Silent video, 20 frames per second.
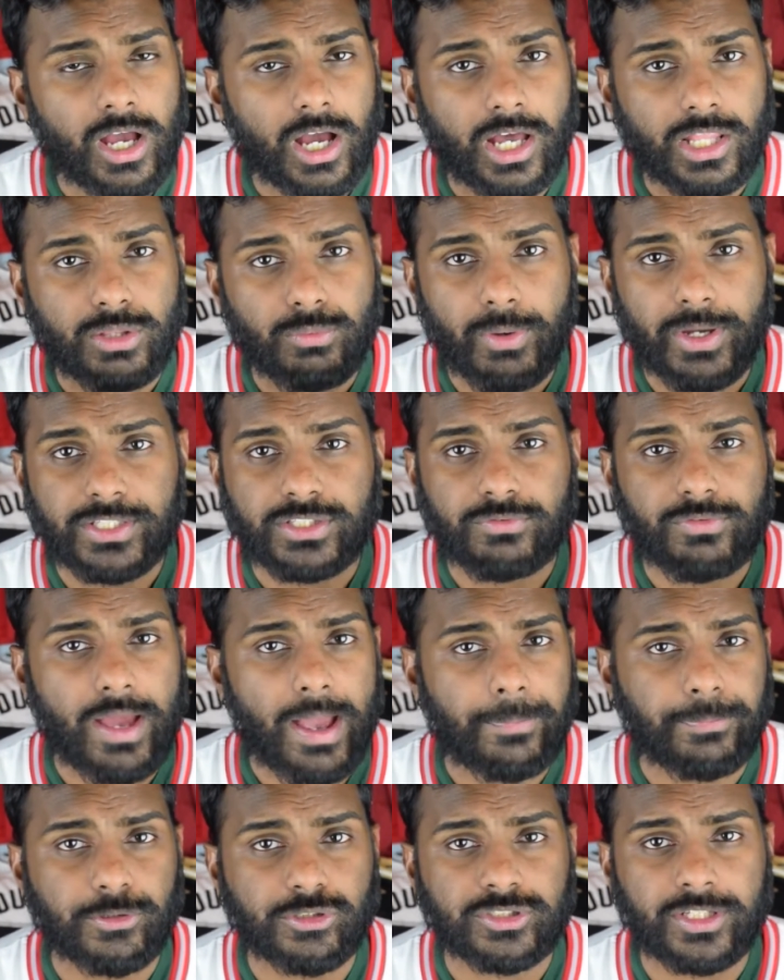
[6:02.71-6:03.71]
Otherwise, the
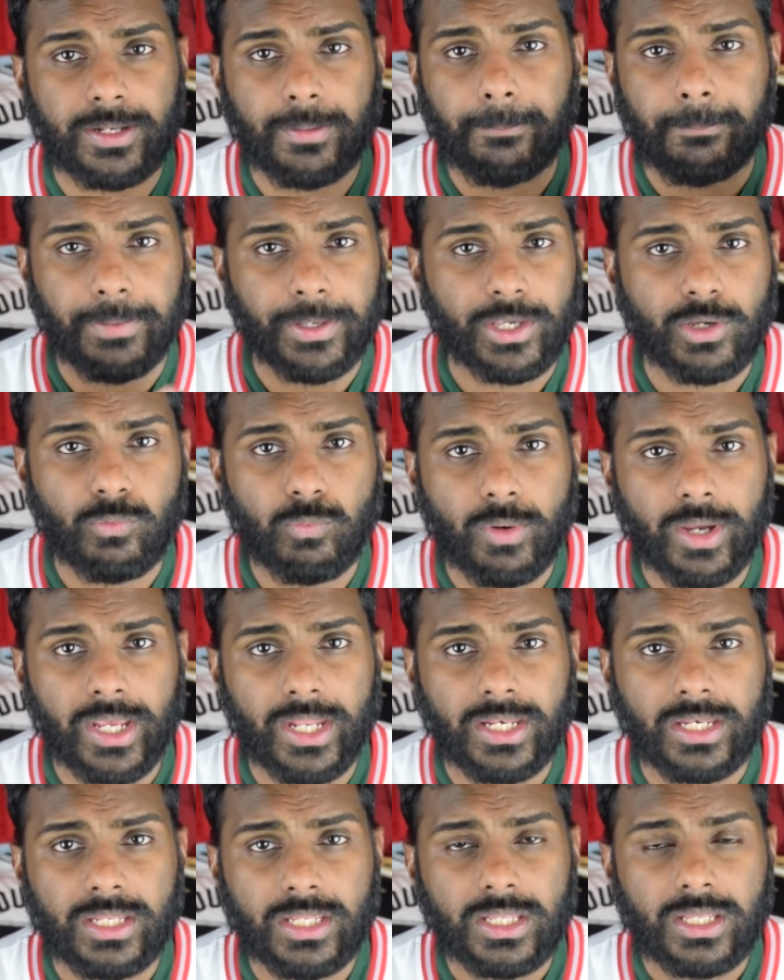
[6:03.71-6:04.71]
Raptors get a big
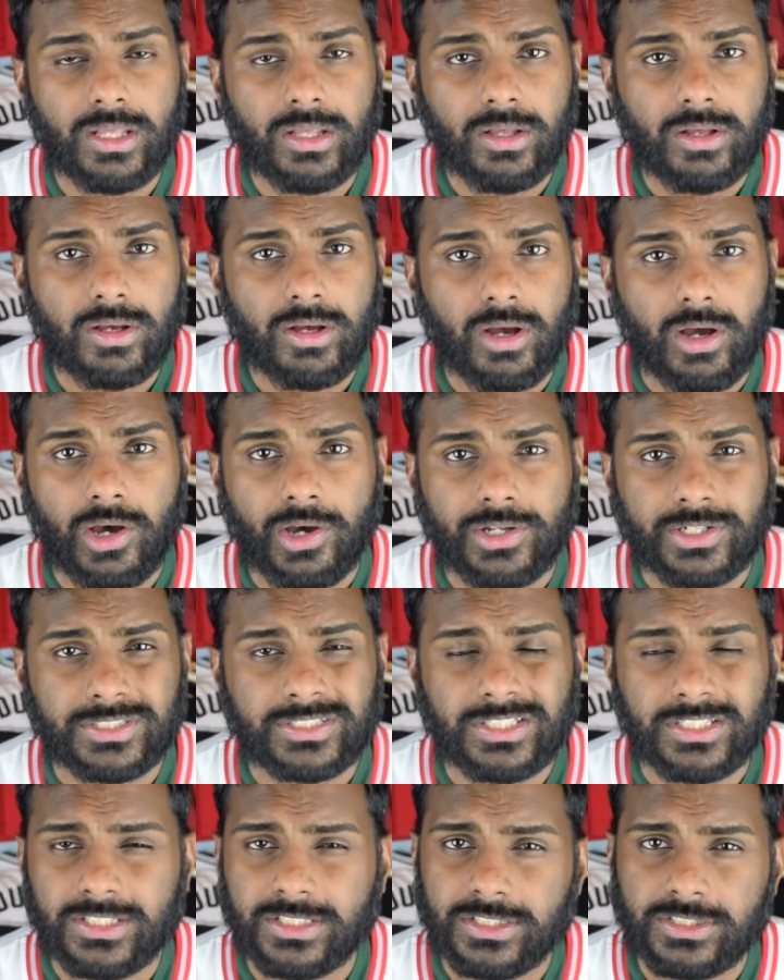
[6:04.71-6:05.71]
win.
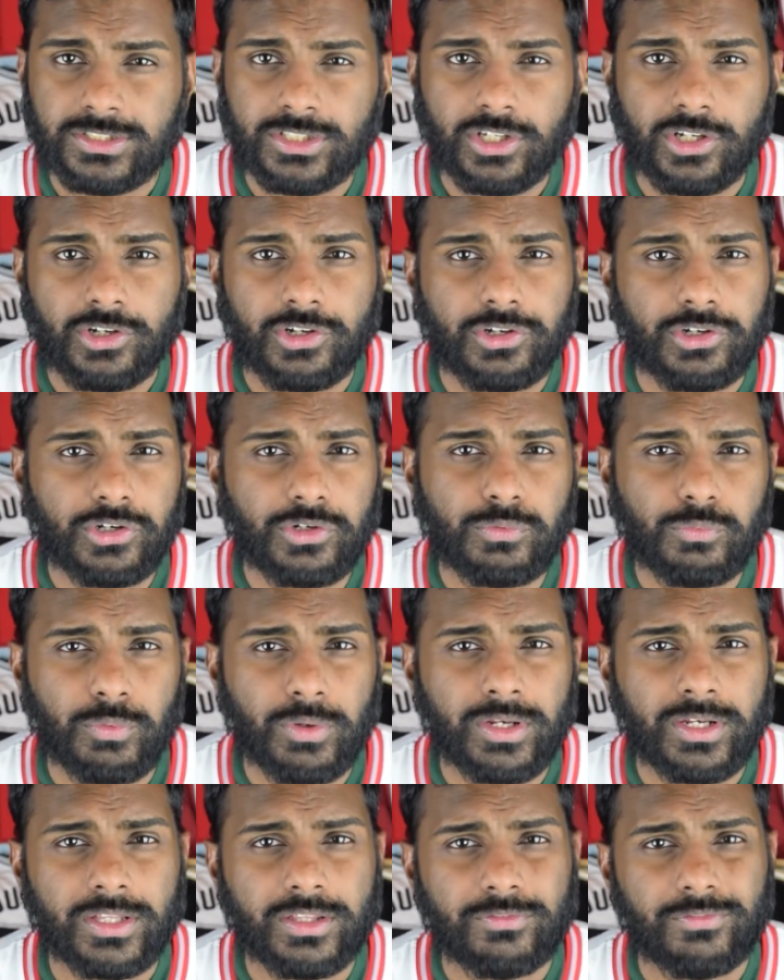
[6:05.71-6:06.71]
Honestly, this is a good
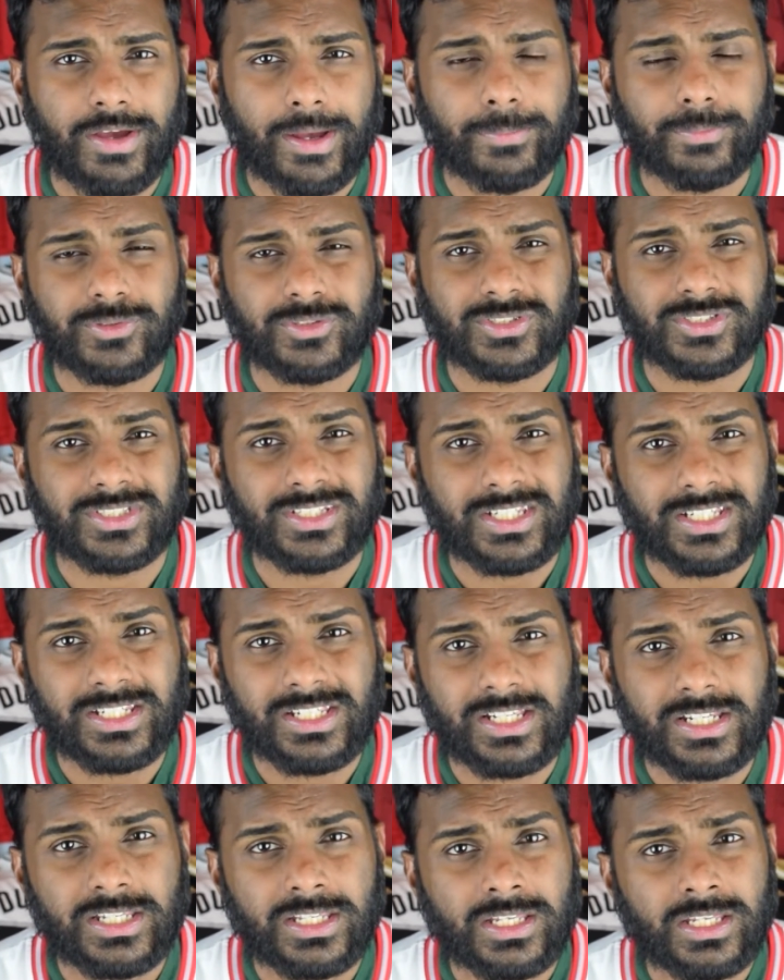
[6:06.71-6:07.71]
win that the Raptors
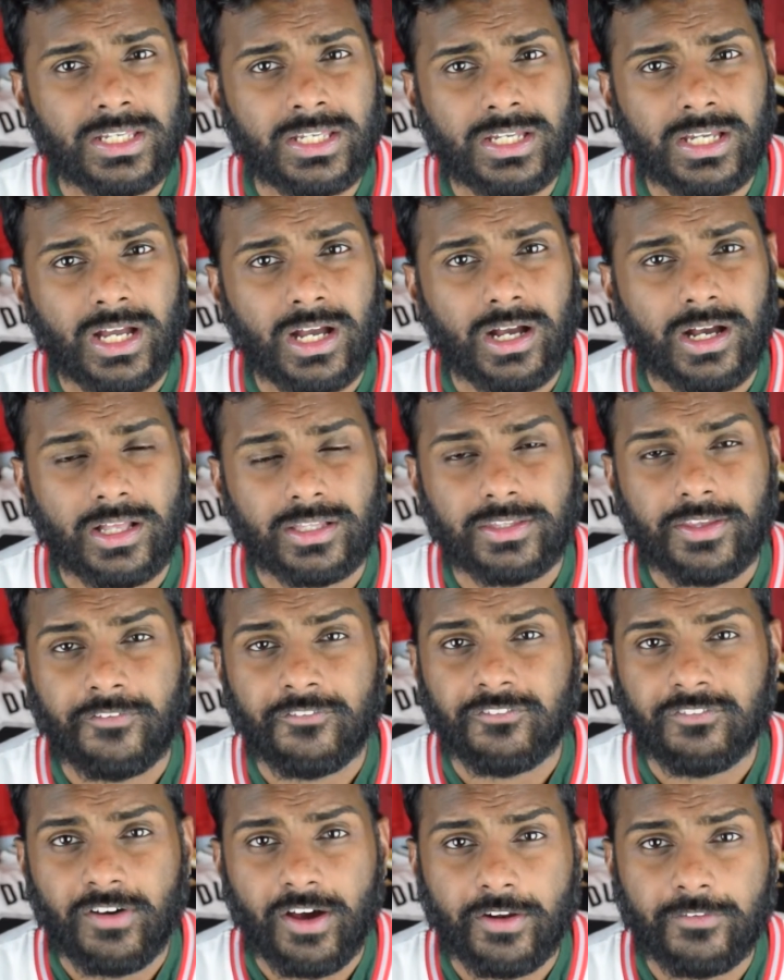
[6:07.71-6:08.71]
needed. They
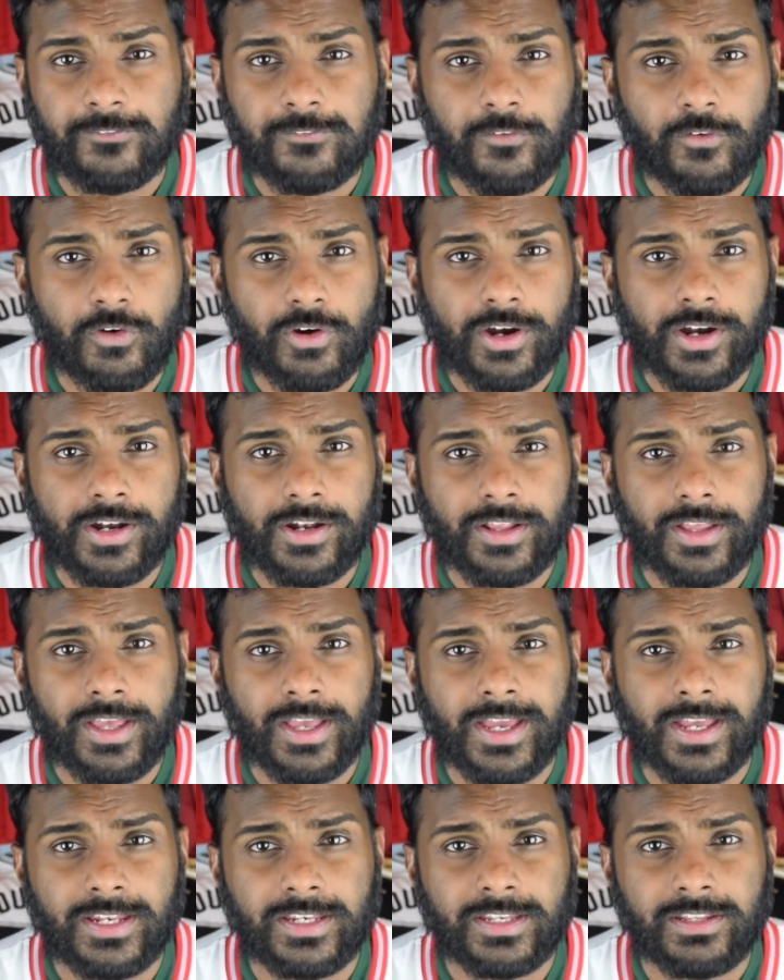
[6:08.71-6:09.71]
fought for it,
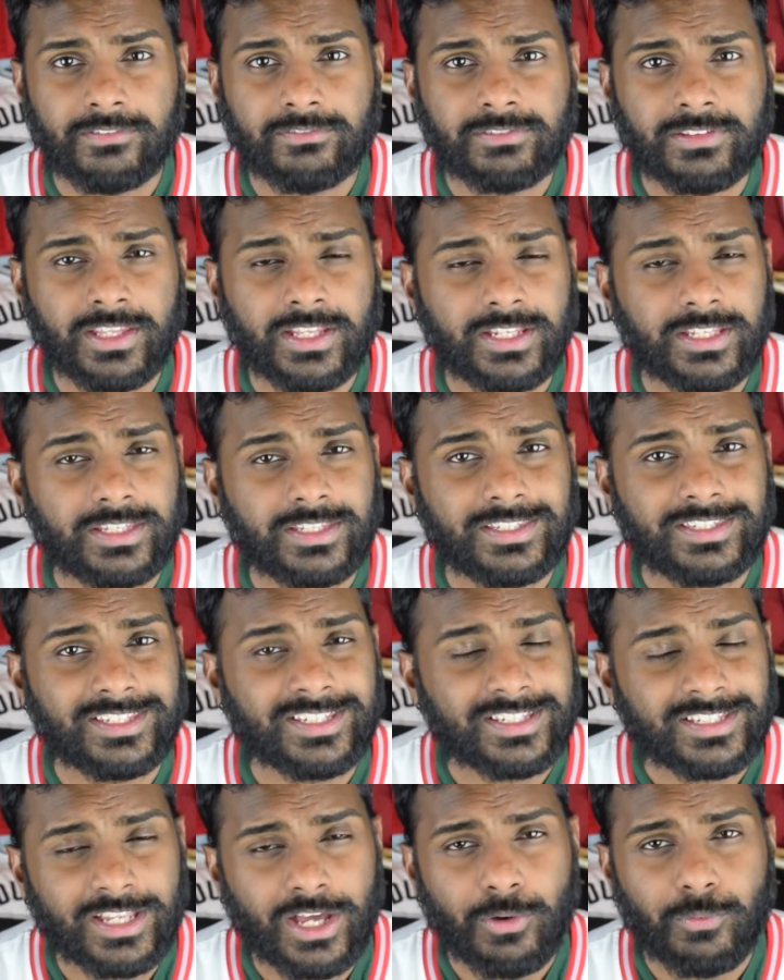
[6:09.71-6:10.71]
and if they
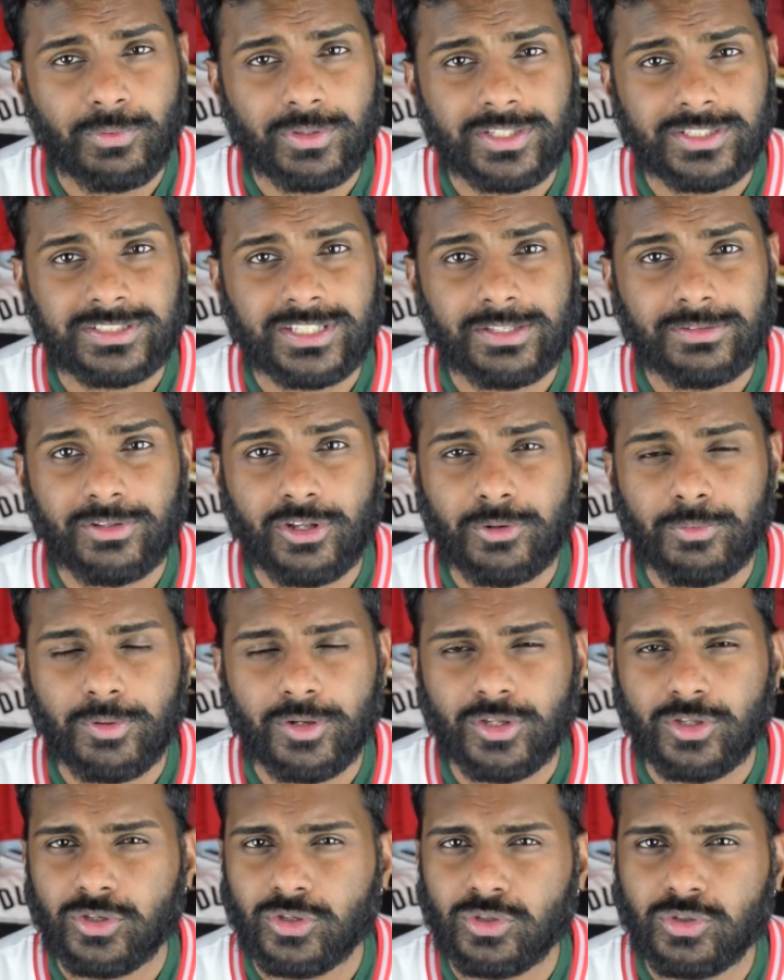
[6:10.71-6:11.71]
did not win this game, that would have
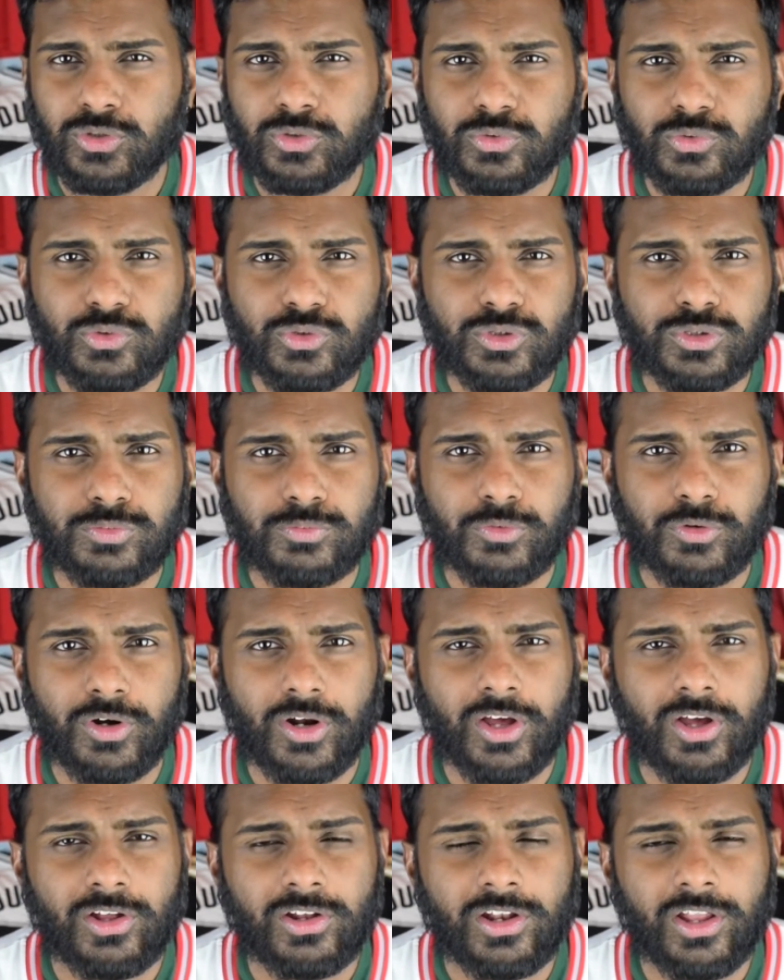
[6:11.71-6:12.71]
been a huge
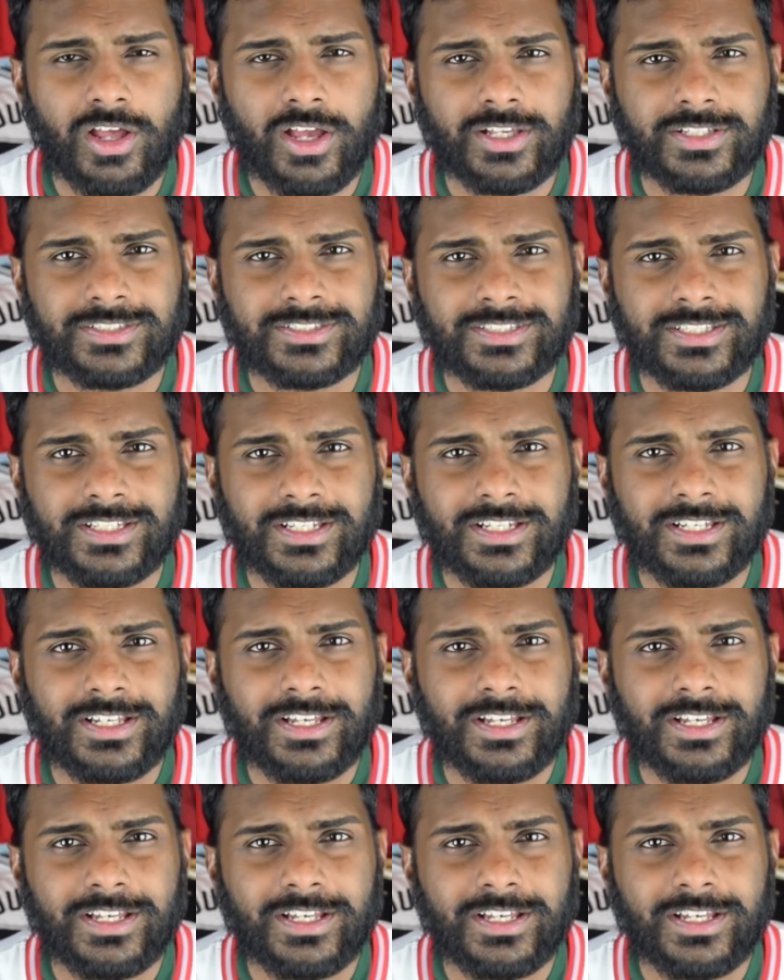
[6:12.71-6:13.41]
morale loss.